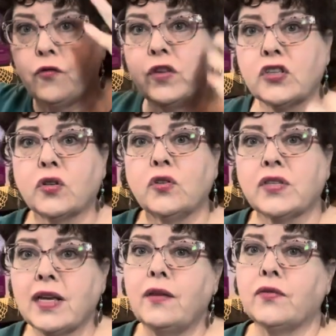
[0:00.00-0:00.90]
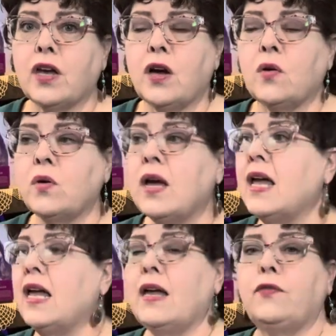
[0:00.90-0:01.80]
physical self go,
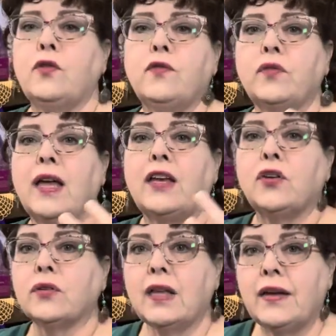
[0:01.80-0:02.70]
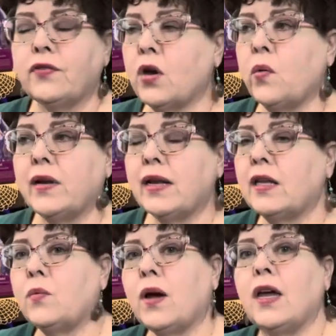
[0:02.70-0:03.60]
if you've let your life go in any
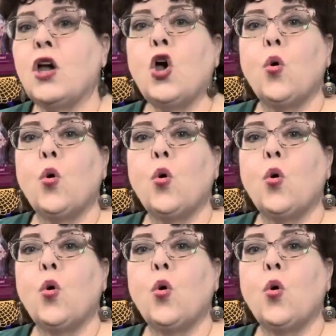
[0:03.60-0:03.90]
way,